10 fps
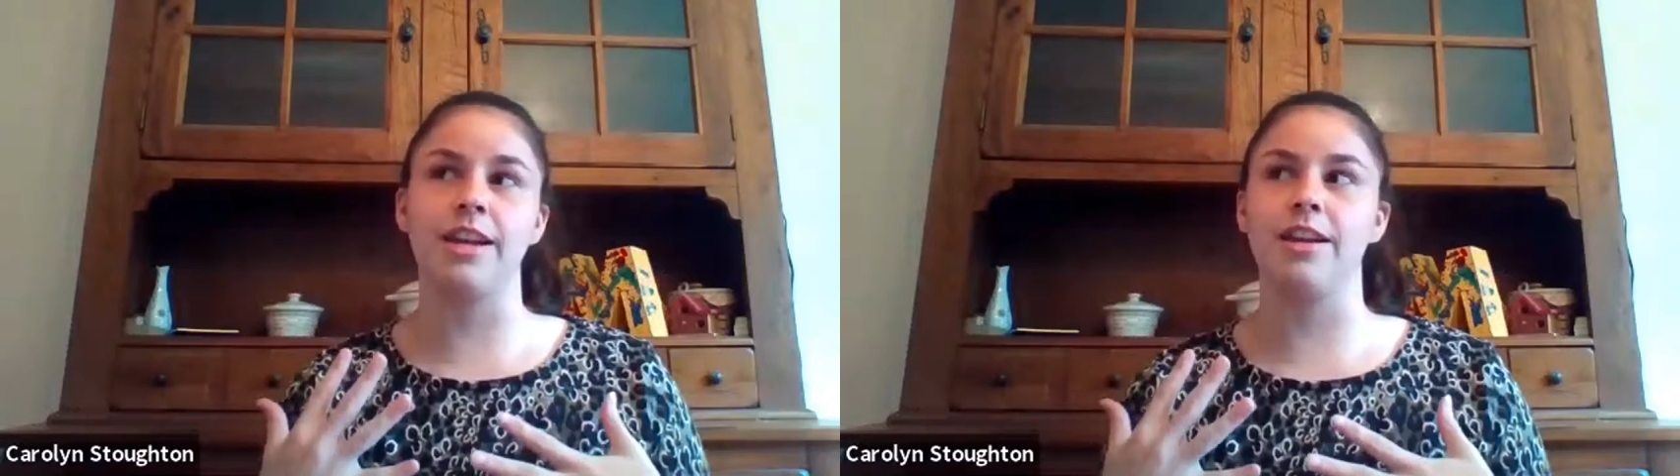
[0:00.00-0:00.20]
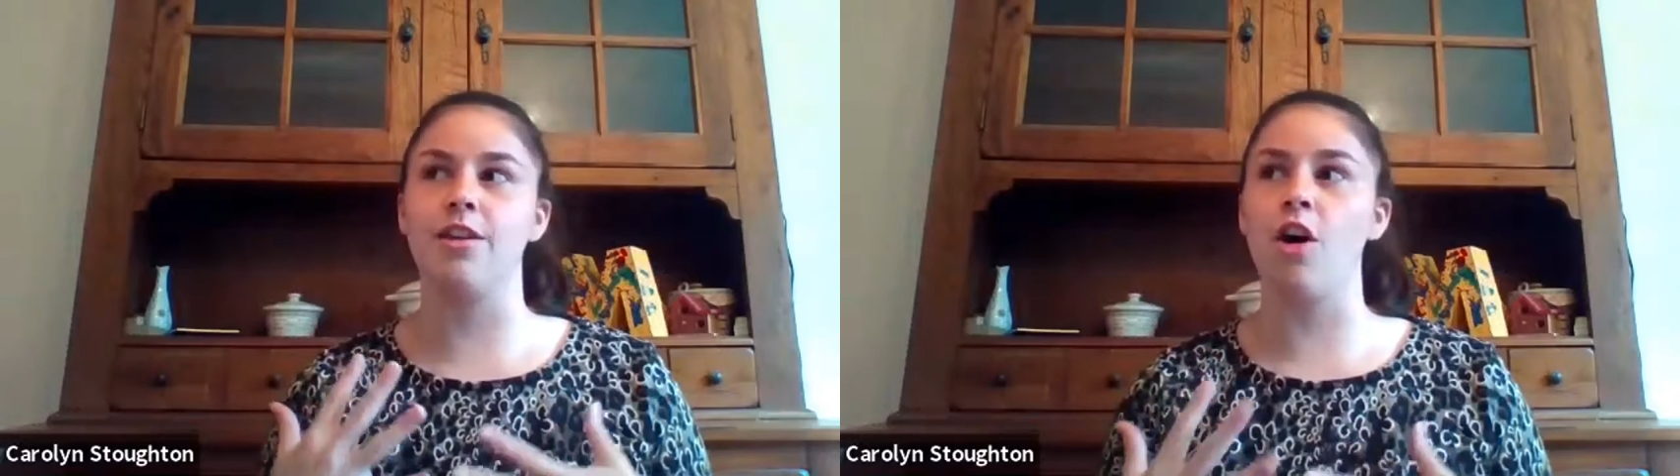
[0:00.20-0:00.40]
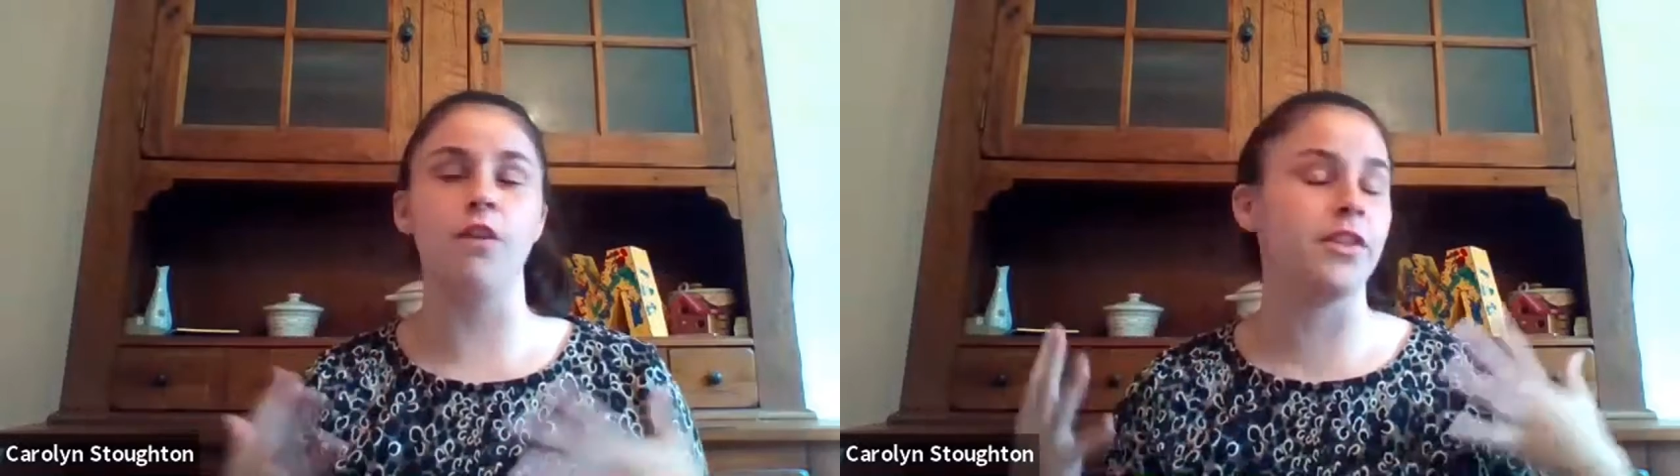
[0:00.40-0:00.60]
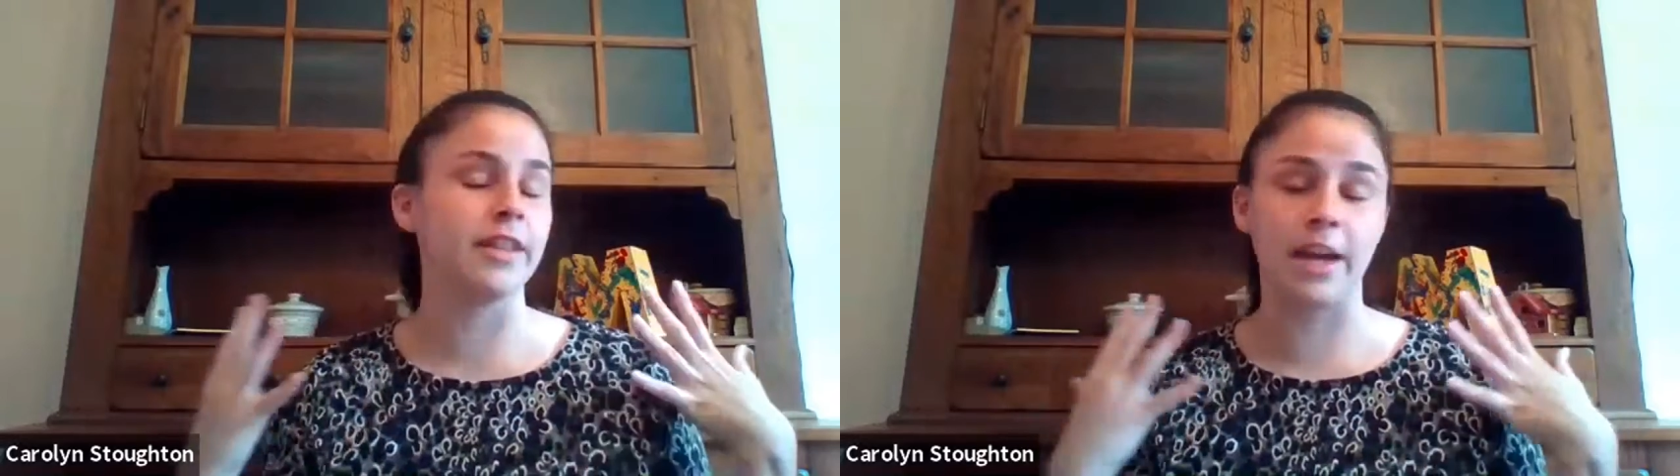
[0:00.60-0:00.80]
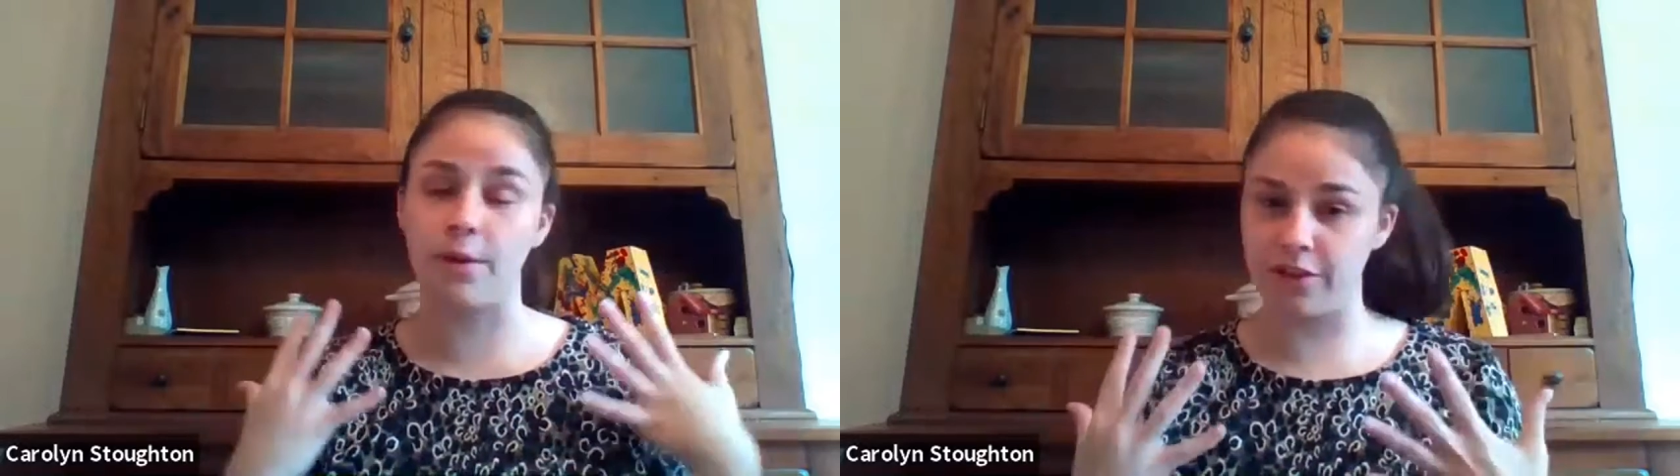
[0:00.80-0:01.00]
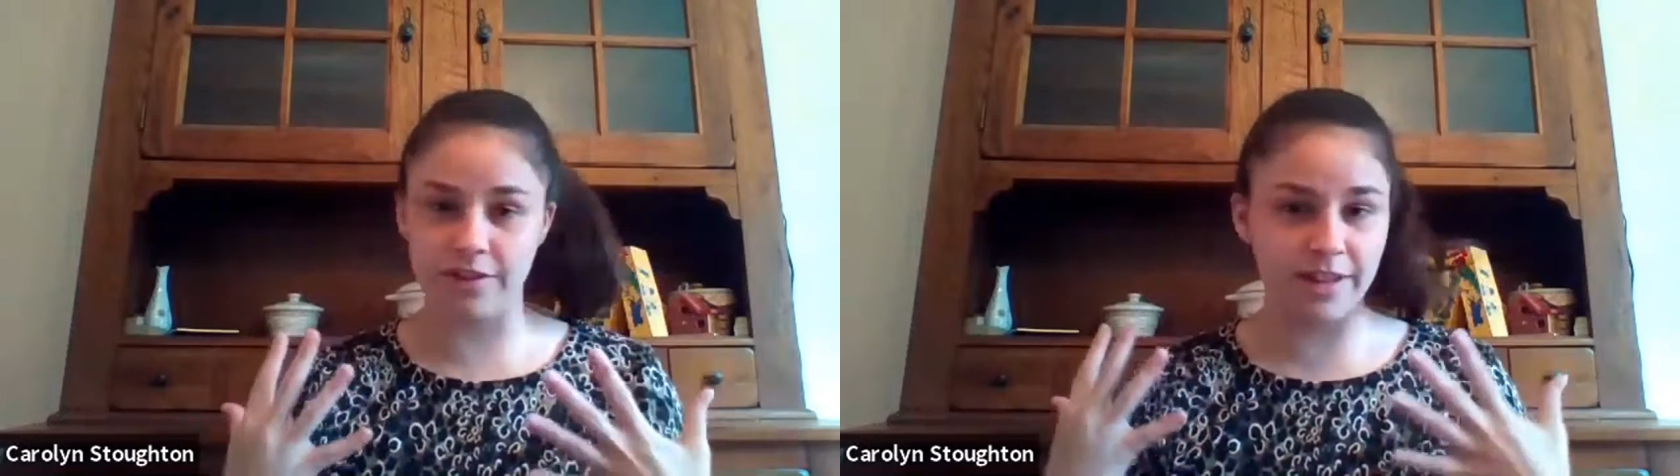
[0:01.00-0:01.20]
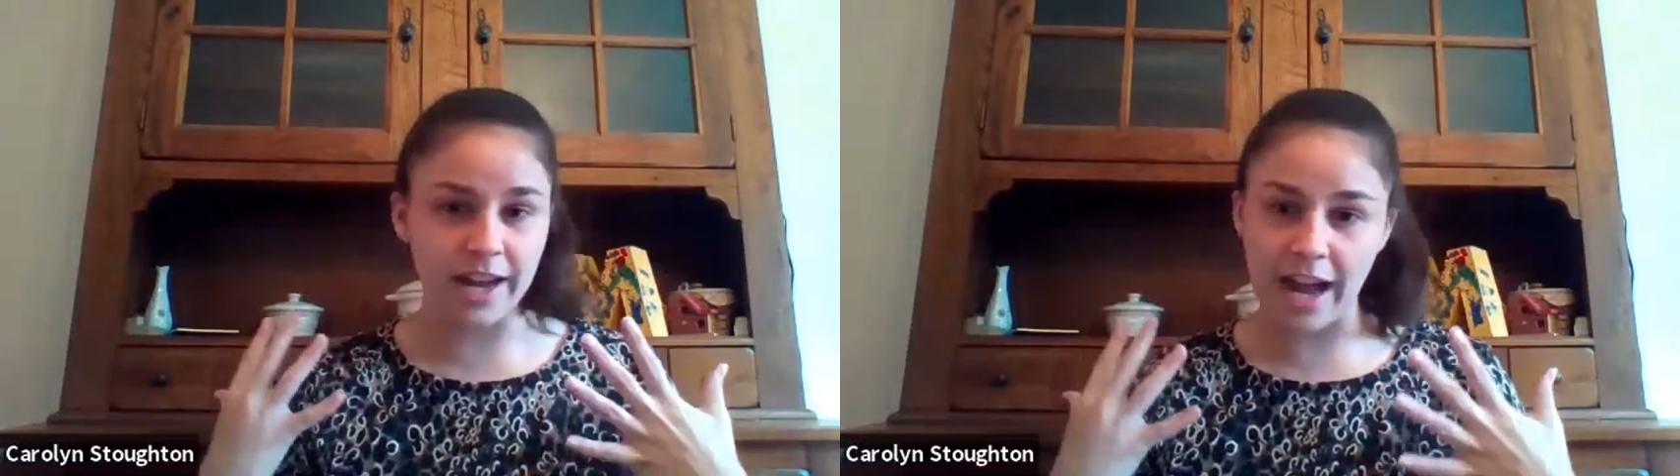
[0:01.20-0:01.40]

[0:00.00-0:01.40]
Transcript: in all the languages they